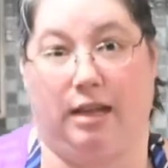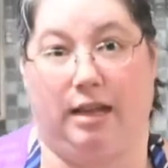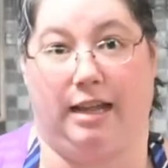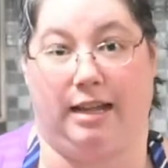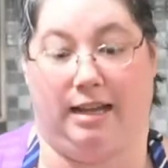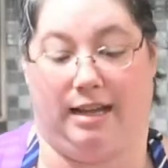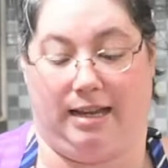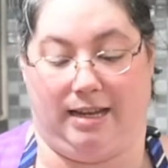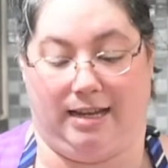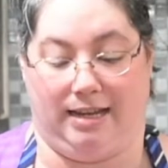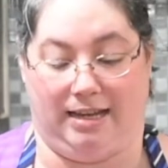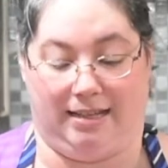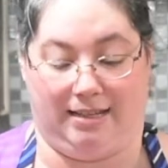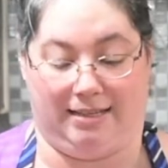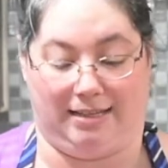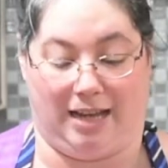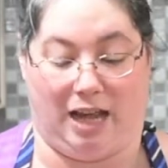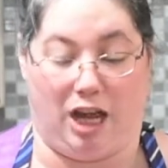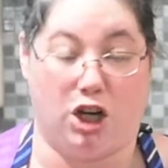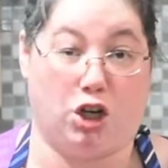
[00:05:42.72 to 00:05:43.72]
It
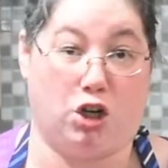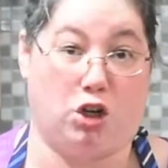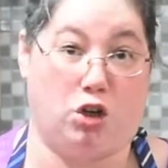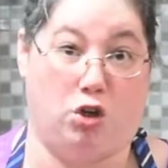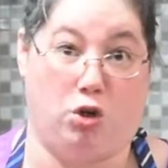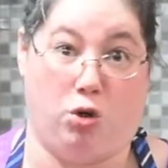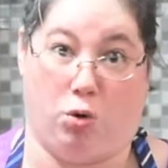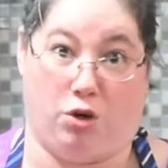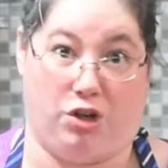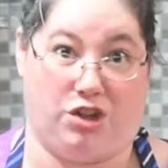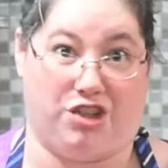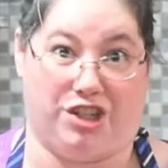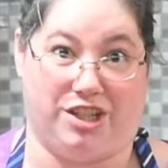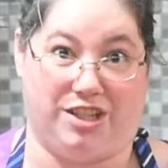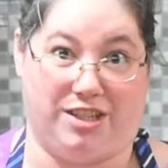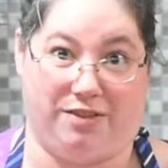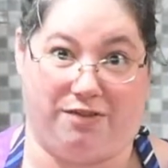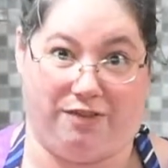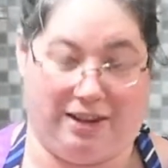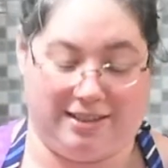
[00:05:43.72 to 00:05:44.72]
is
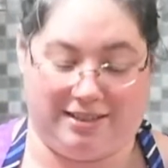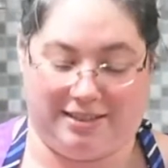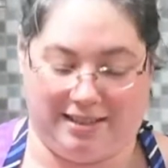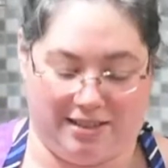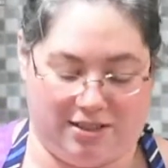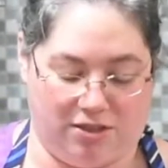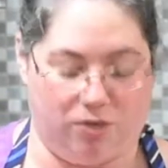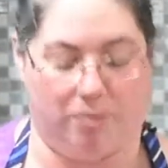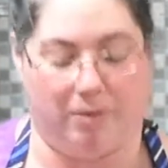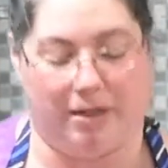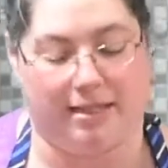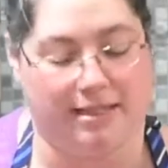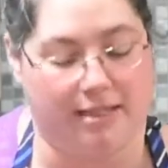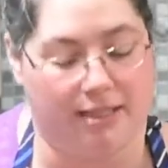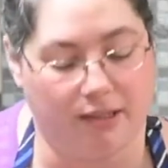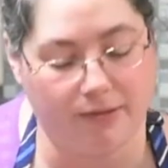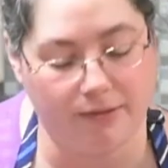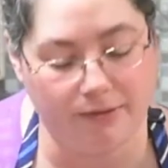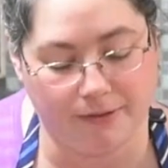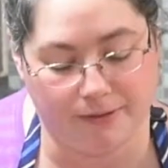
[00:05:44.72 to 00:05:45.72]
gorgeous, if I say so
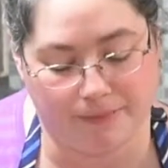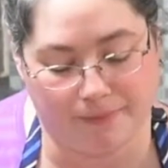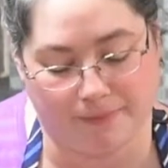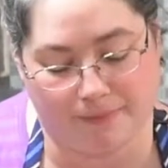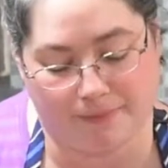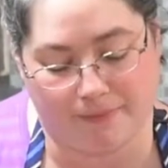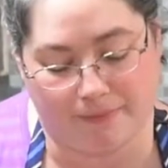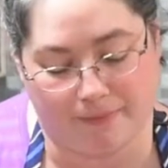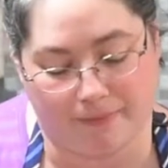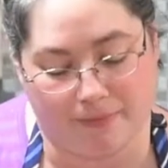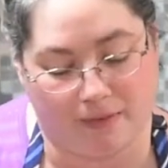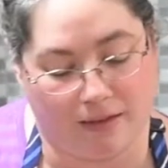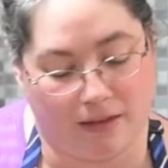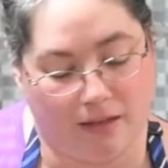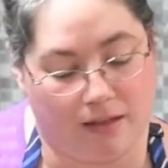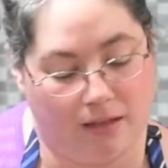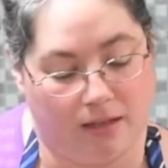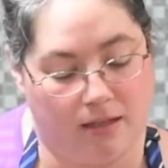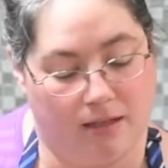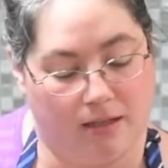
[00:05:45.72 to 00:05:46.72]
myself.
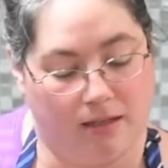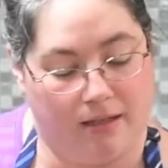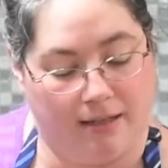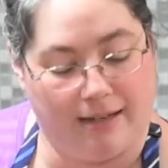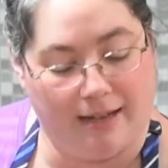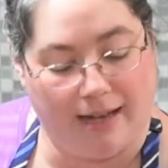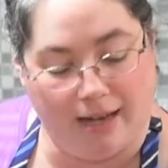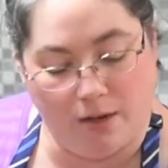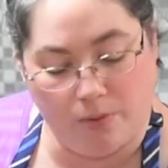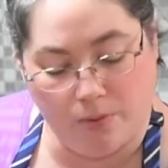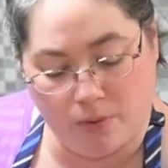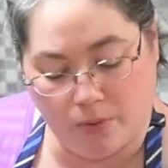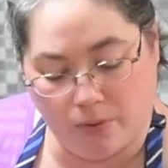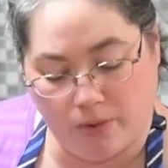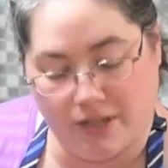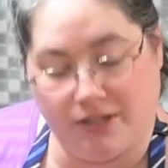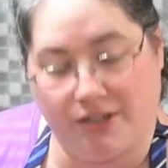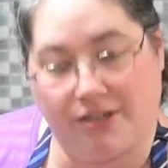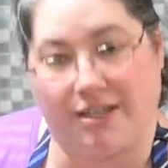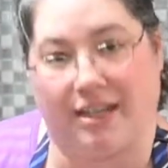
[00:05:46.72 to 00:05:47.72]
Now we're
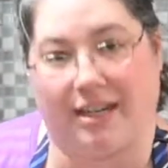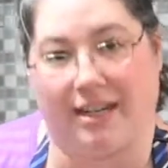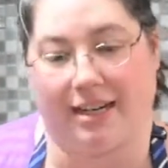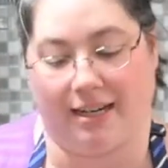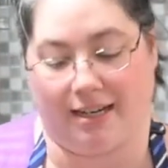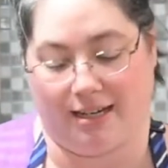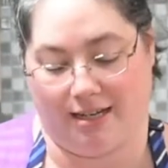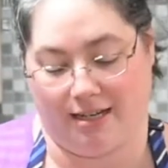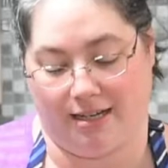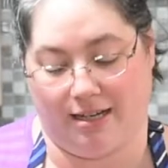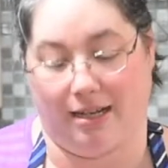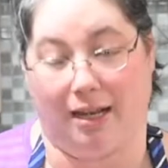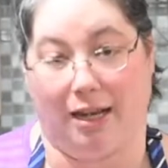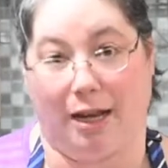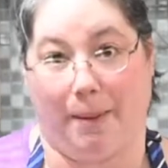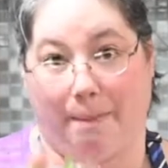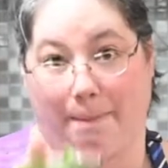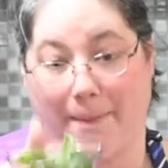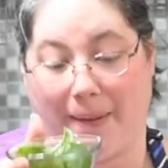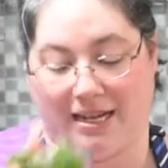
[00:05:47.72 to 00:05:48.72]
going to take
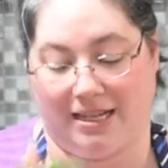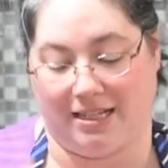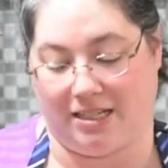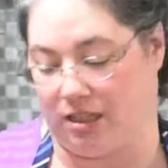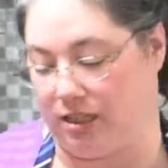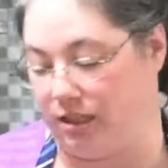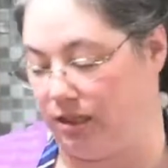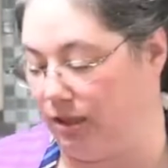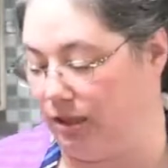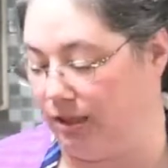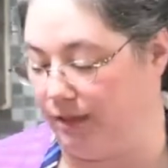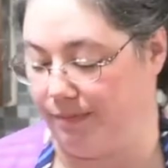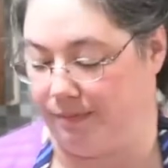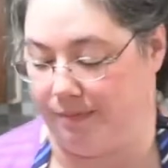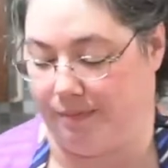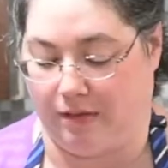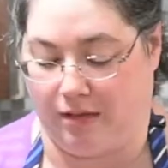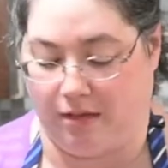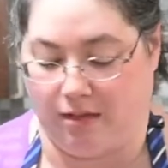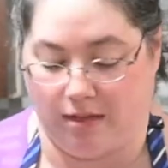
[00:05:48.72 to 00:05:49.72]
basil.
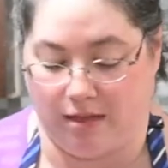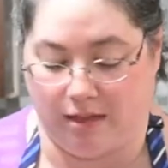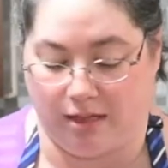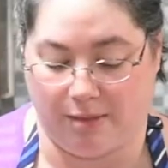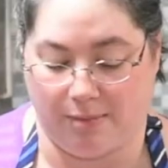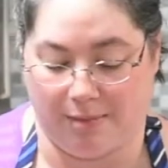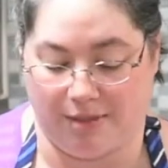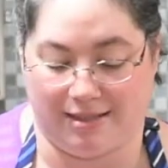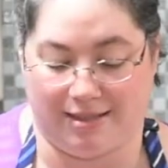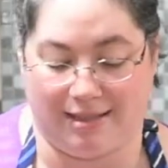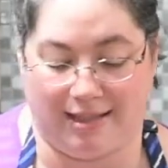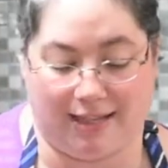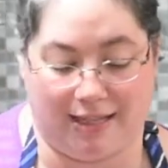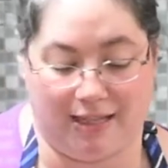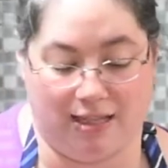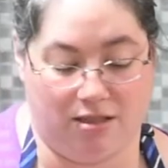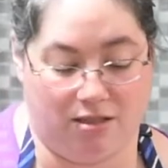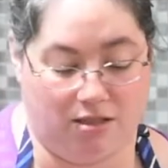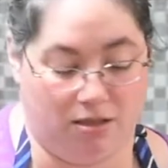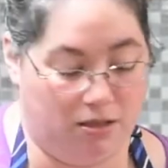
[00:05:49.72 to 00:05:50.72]
Give me a
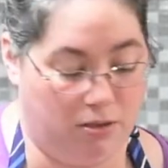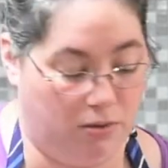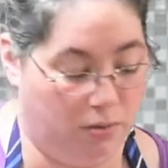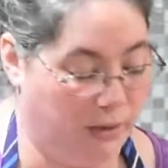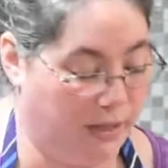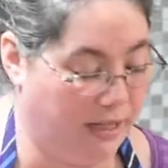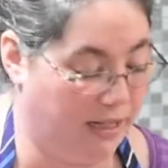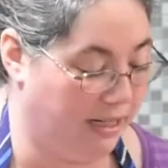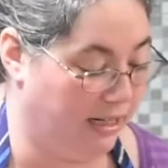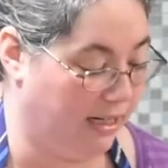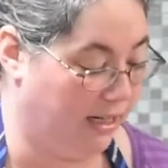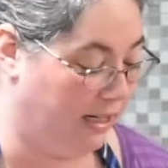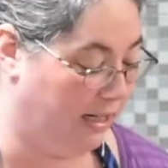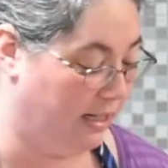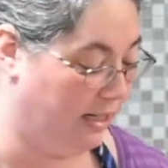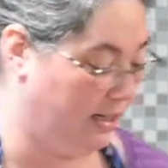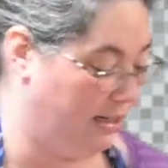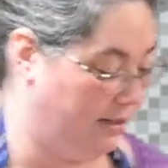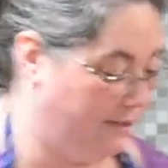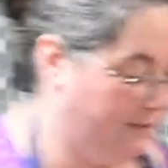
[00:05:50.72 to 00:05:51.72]
second. Whee!